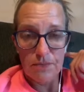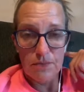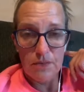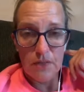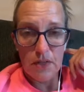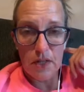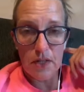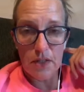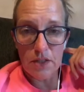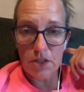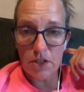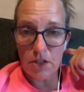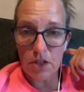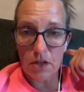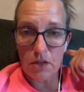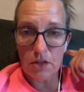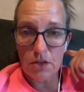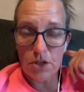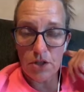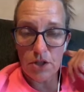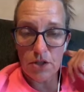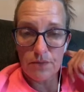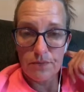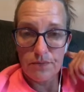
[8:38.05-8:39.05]
and a
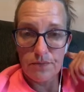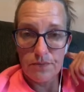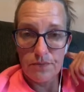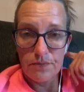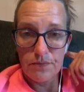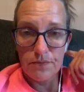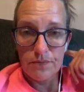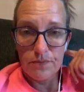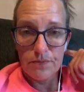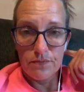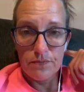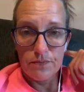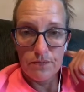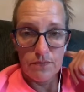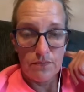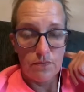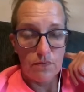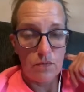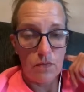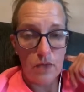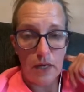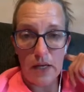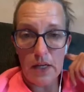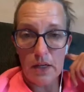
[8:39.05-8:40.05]
starch,
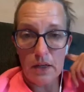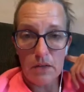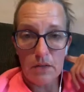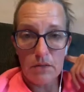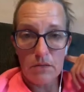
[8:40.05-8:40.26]
right?